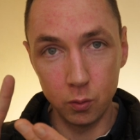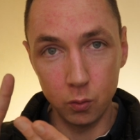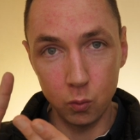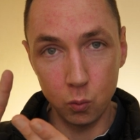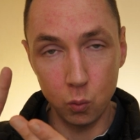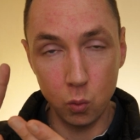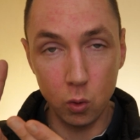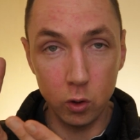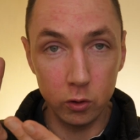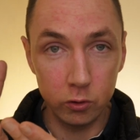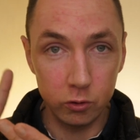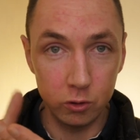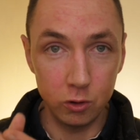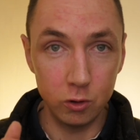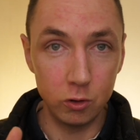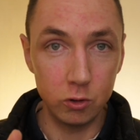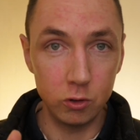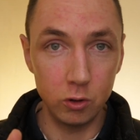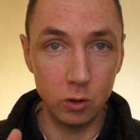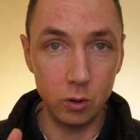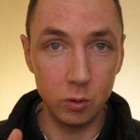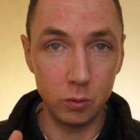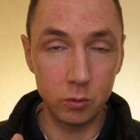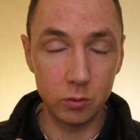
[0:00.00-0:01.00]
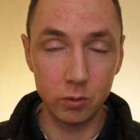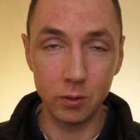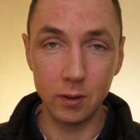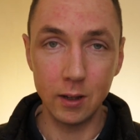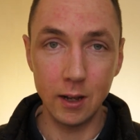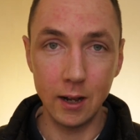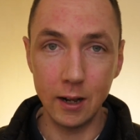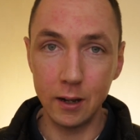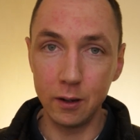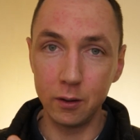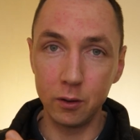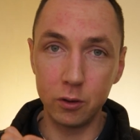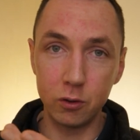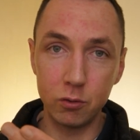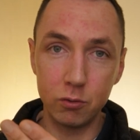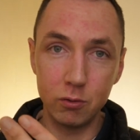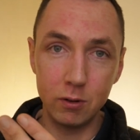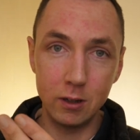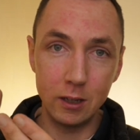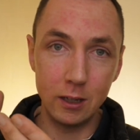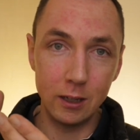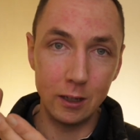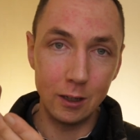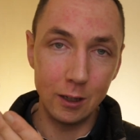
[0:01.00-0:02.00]
what you shoot, and
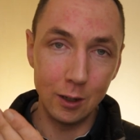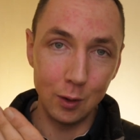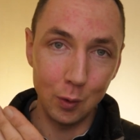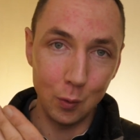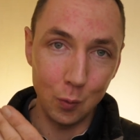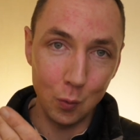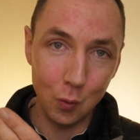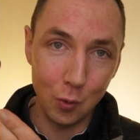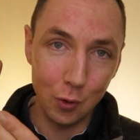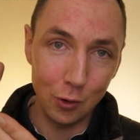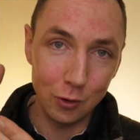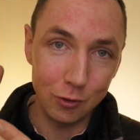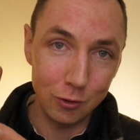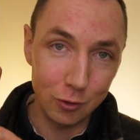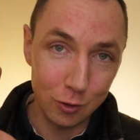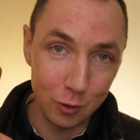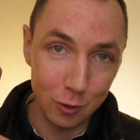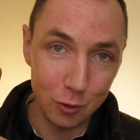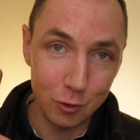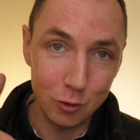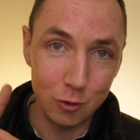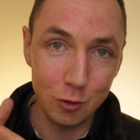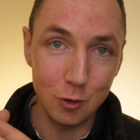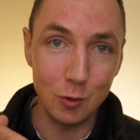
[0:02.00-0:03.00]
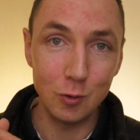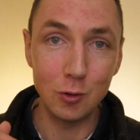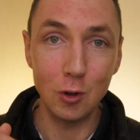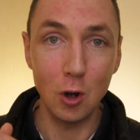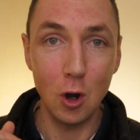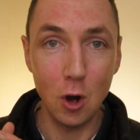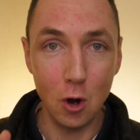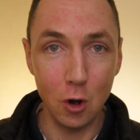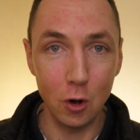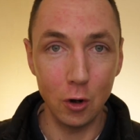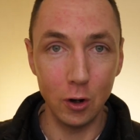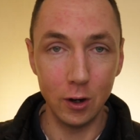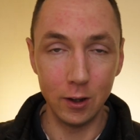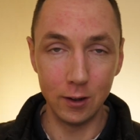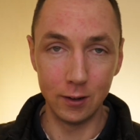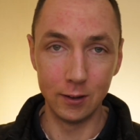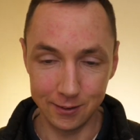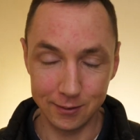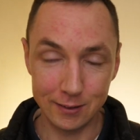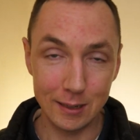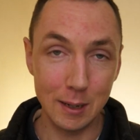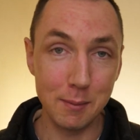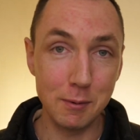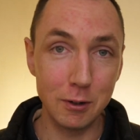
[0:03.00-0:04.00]
three, what you shoot on.
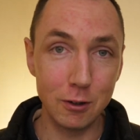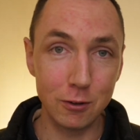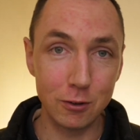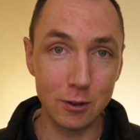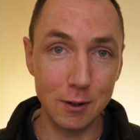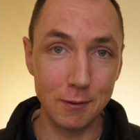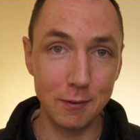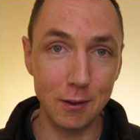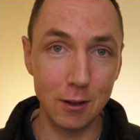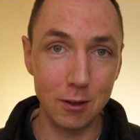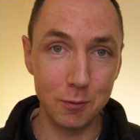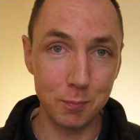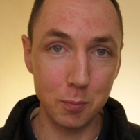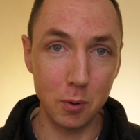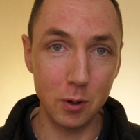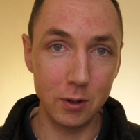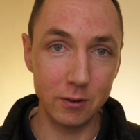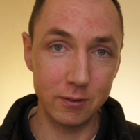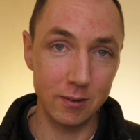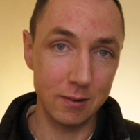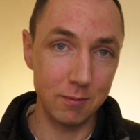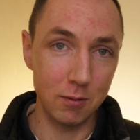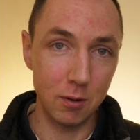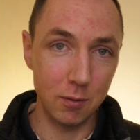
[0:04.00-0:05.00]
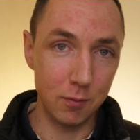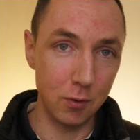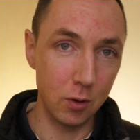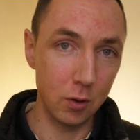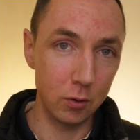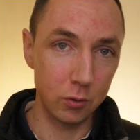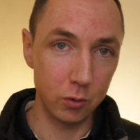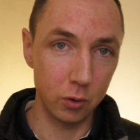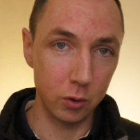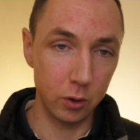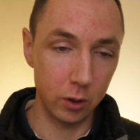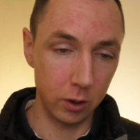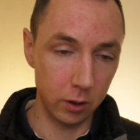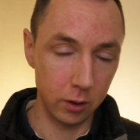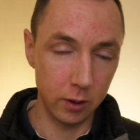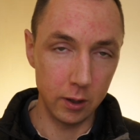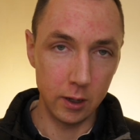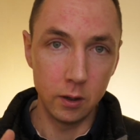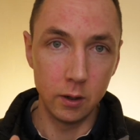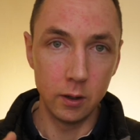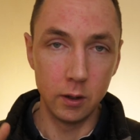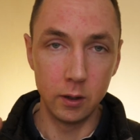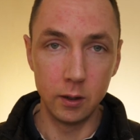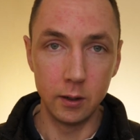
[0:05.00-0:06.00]
So let me just cover these points in reverse order.
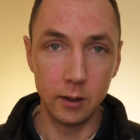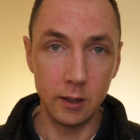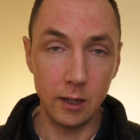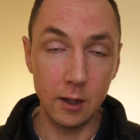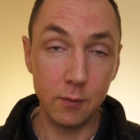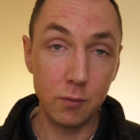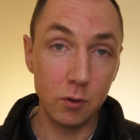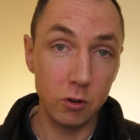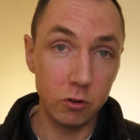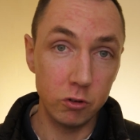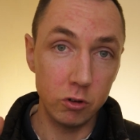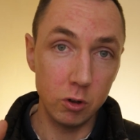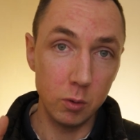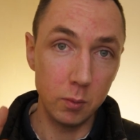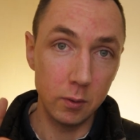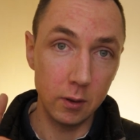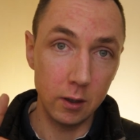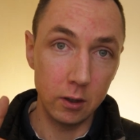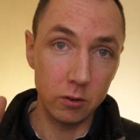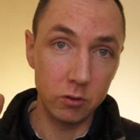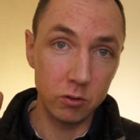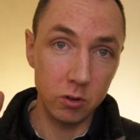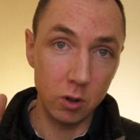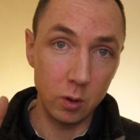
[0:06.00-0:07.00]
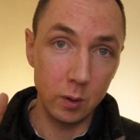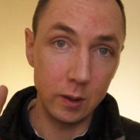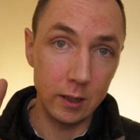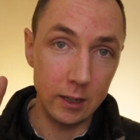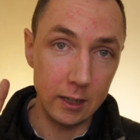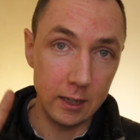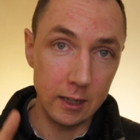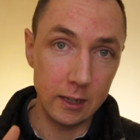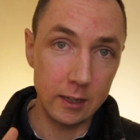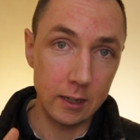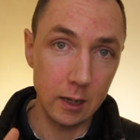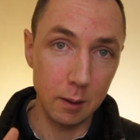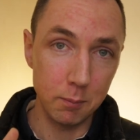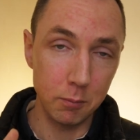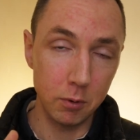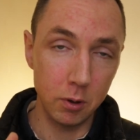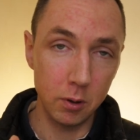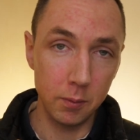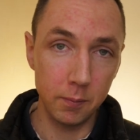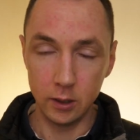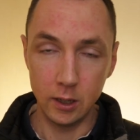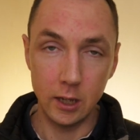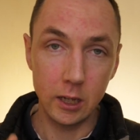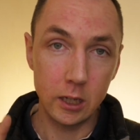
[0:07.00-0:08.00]
If you shoot with a Sony E
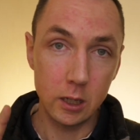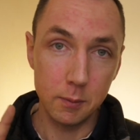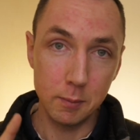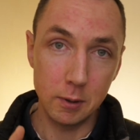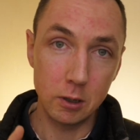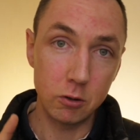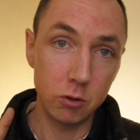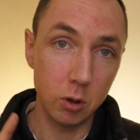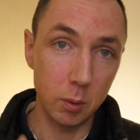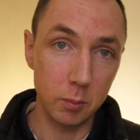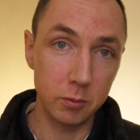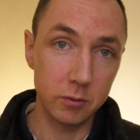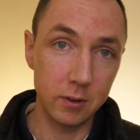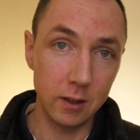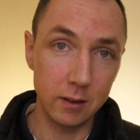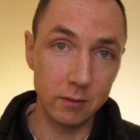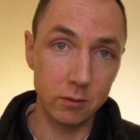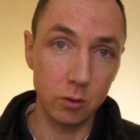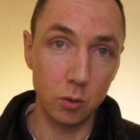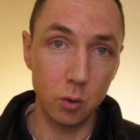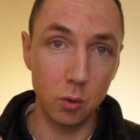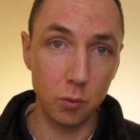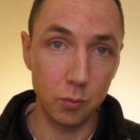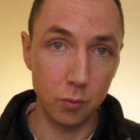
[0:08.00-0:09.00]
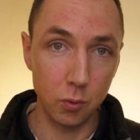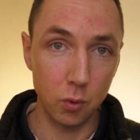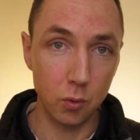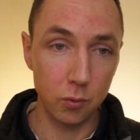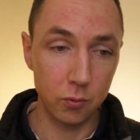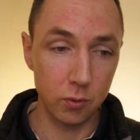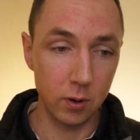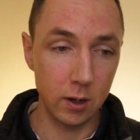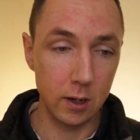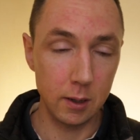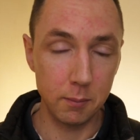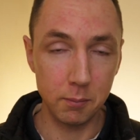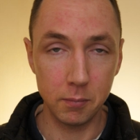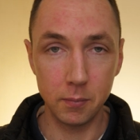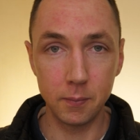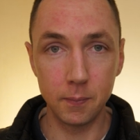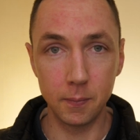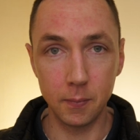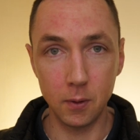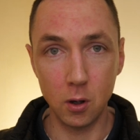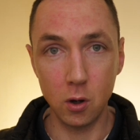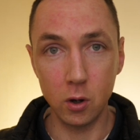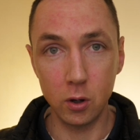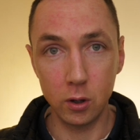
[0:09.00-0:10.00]
camera, it can be crop sensor or full frame.
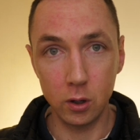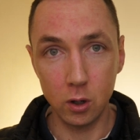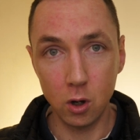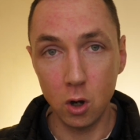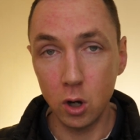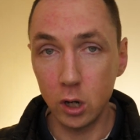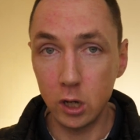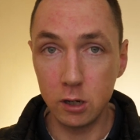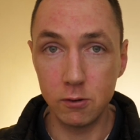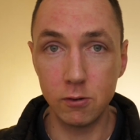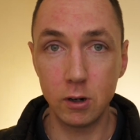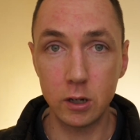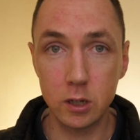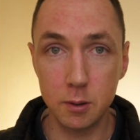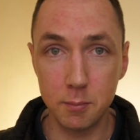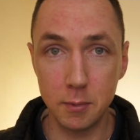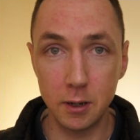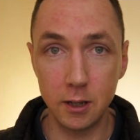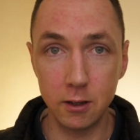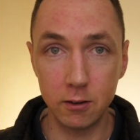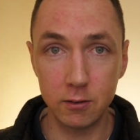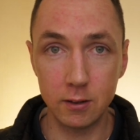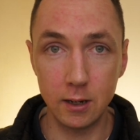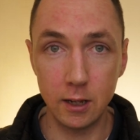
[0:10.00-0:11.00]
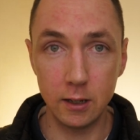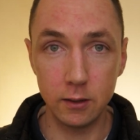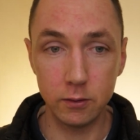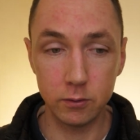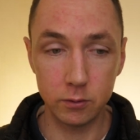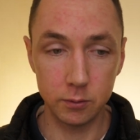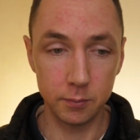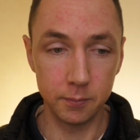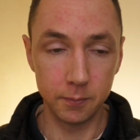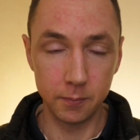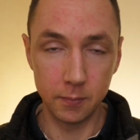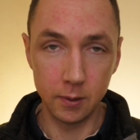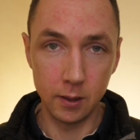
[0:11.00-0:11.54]
I highly recommend this lens.